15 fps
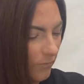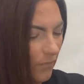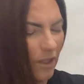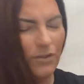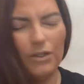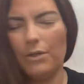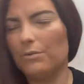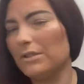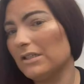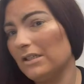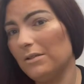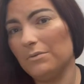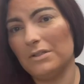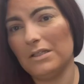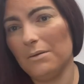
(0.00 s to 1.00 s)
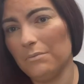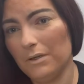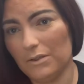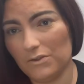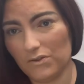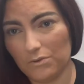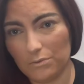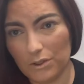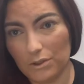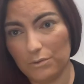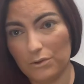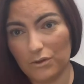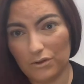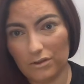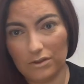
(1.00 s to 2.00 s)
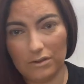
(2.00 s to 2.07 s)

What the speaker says: No, it wasn't. It was £10 from Superdrug.